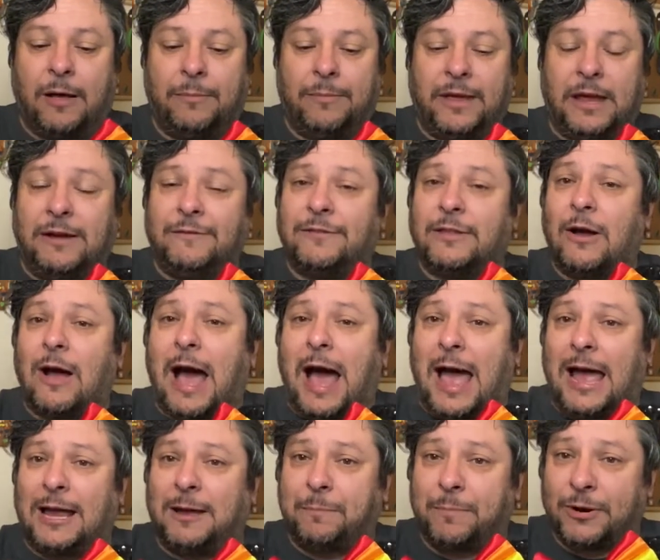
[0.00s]
Even though
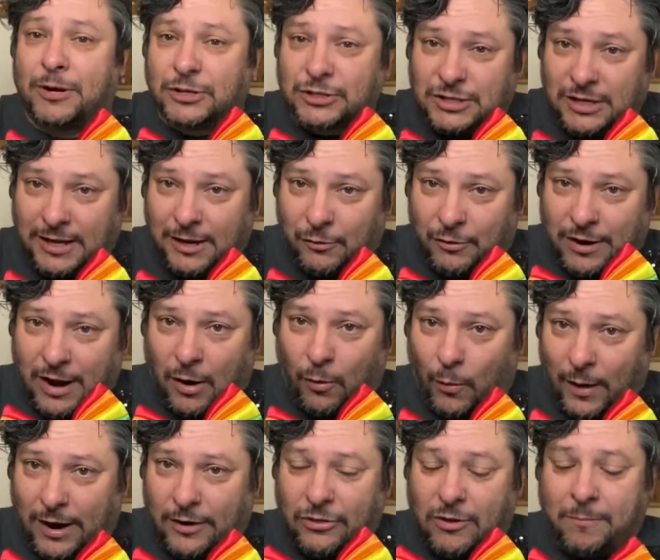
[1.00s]
I personally will not
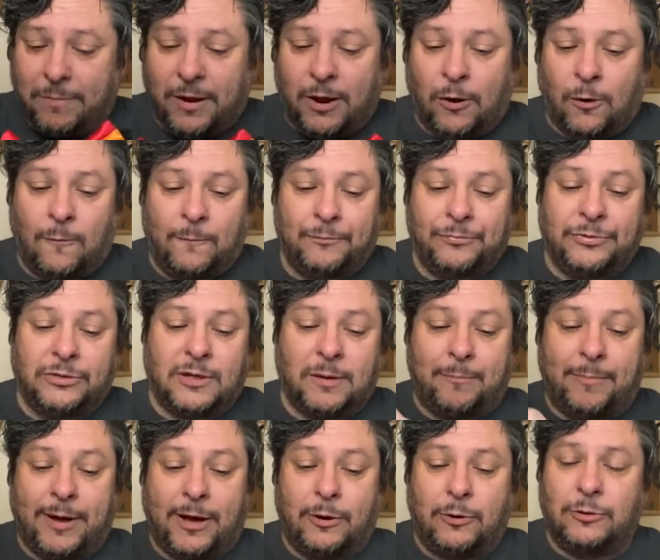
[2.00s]
wear the bow, the
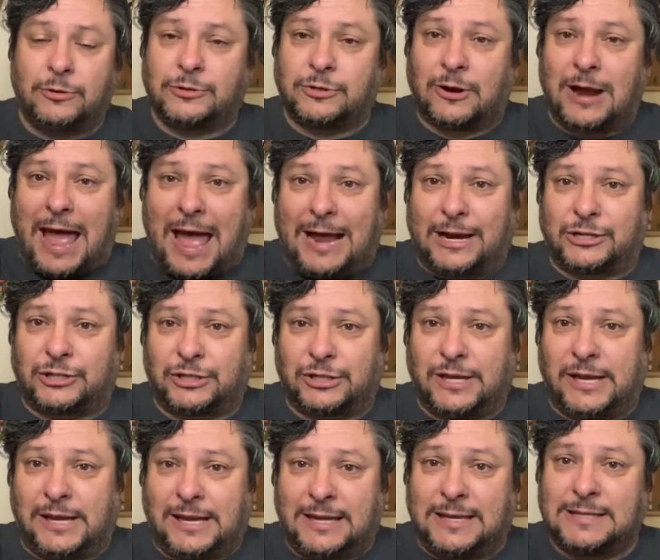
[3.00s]
bows are
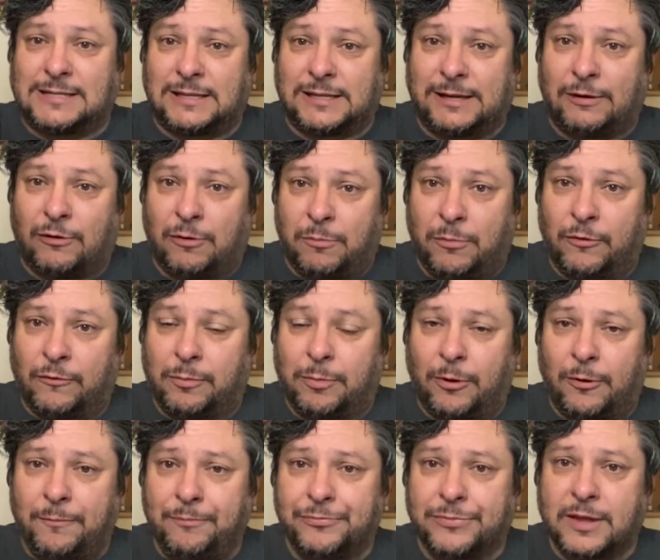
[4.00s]
actually easily
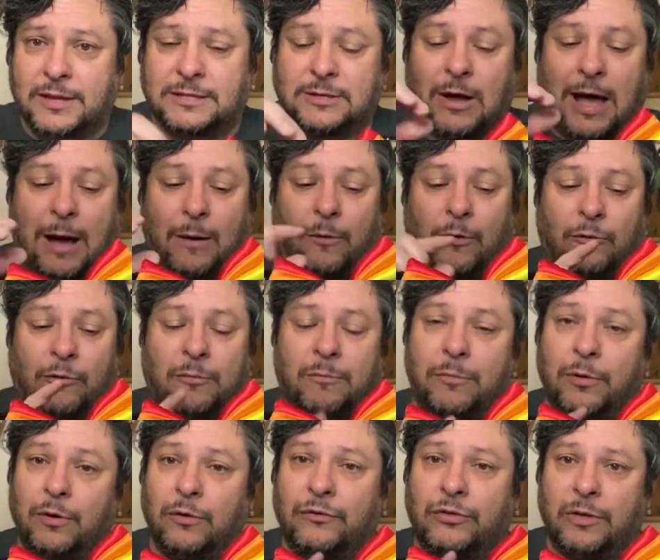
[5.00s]
removable. So I will
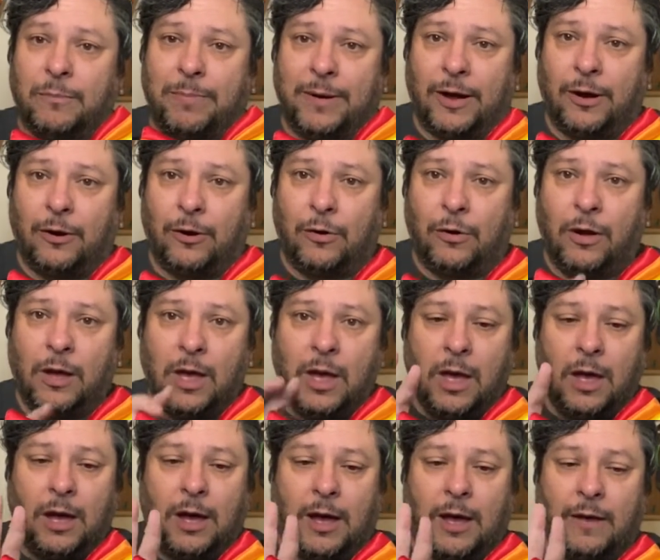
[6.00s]
remove the bow
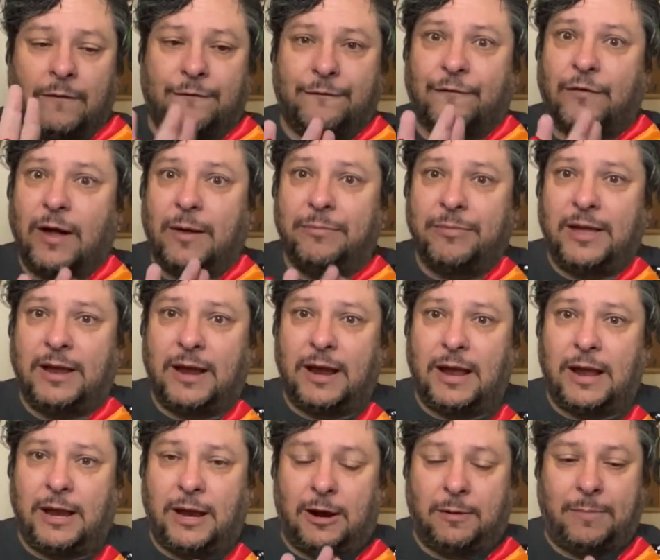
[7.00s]
from the
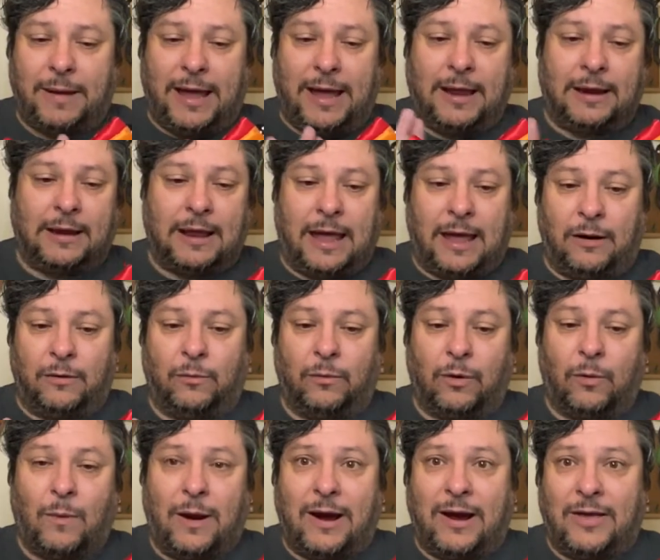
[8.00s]
earband and
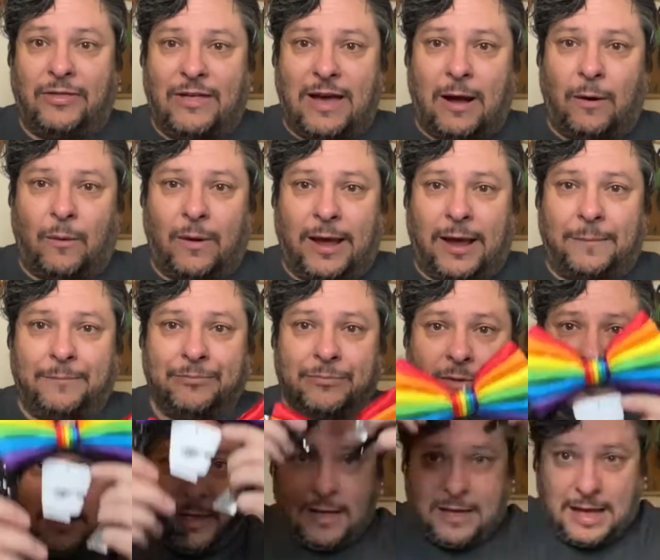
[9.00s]
we'll wear it that way.
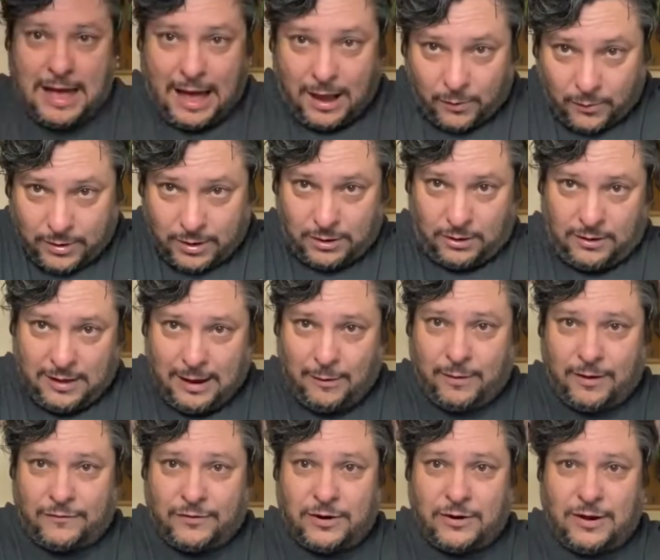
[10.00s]
I will,
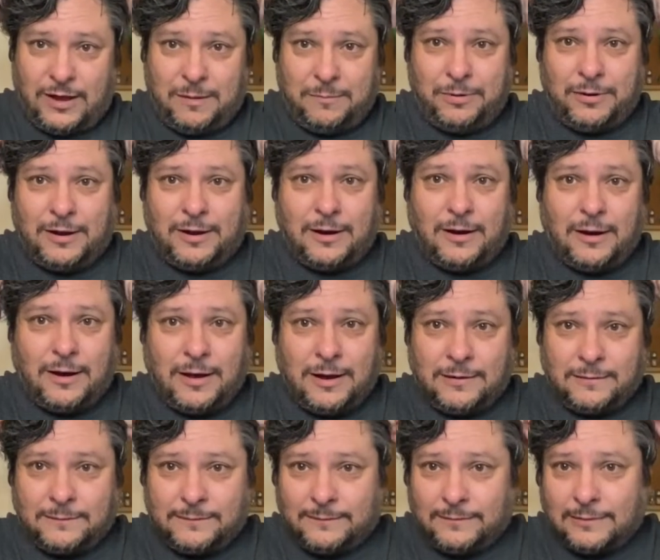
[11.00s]
however, go ahead and put it
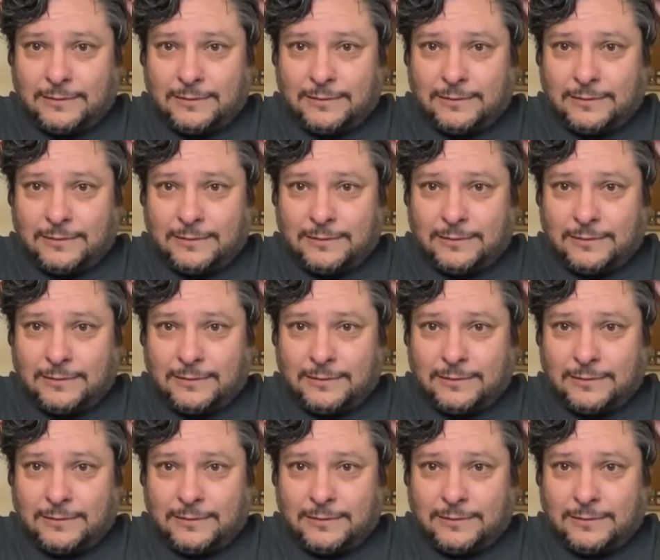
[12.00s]
on.